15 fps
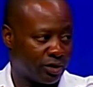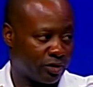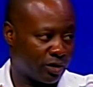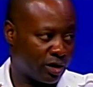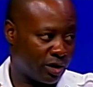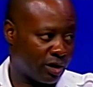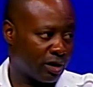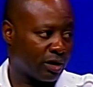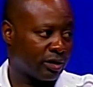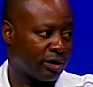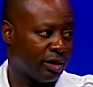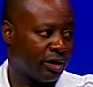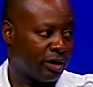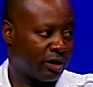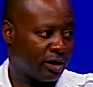your car
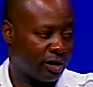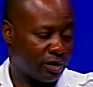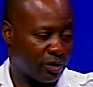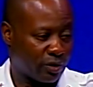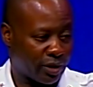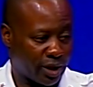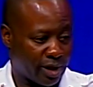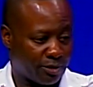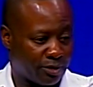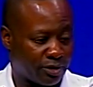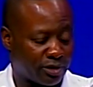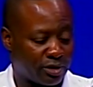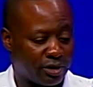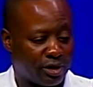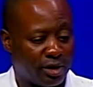on
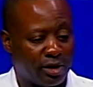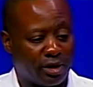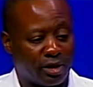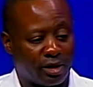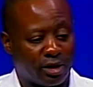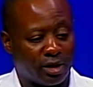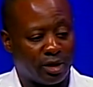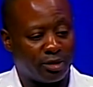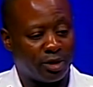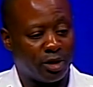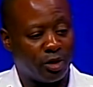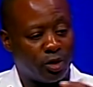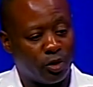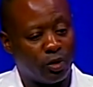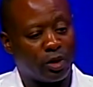campus. The
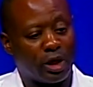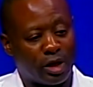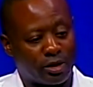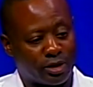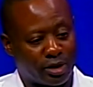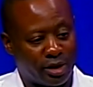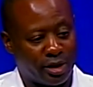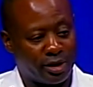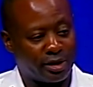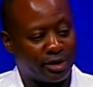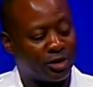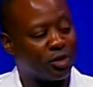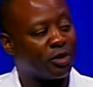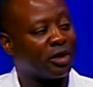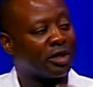new law says
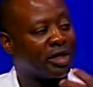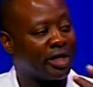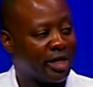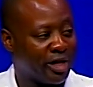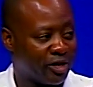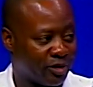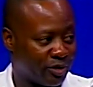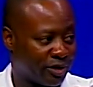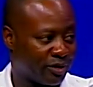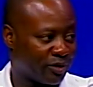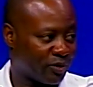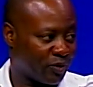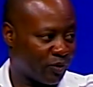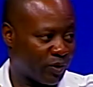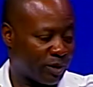that you can carry
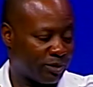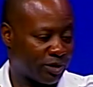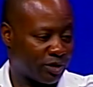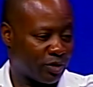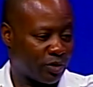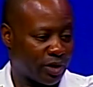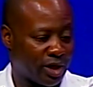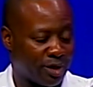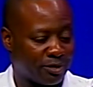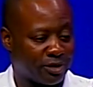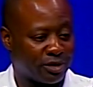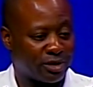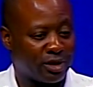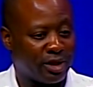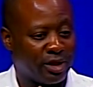weapons on
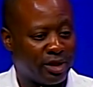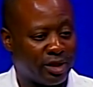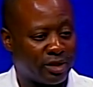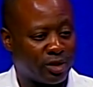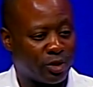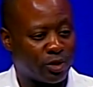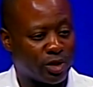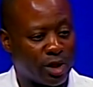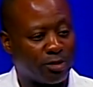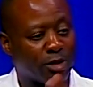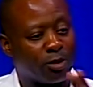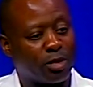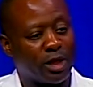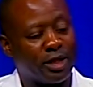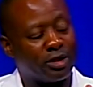campus. So some of
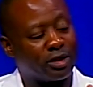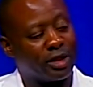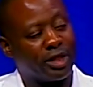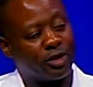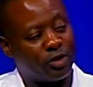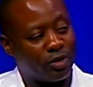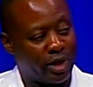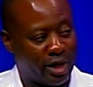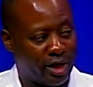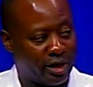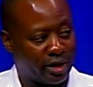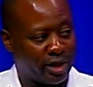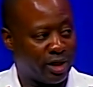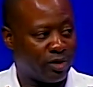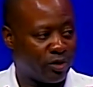the places that you
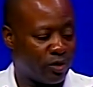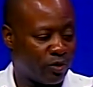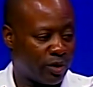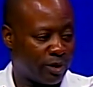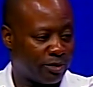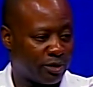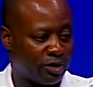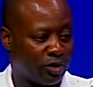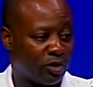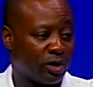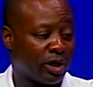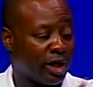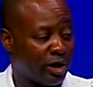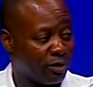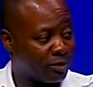can carry a weapon, you
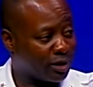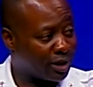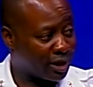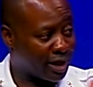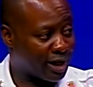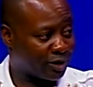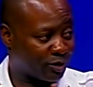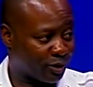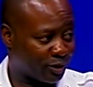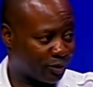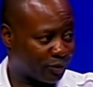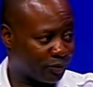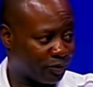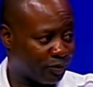can carry them in classroom.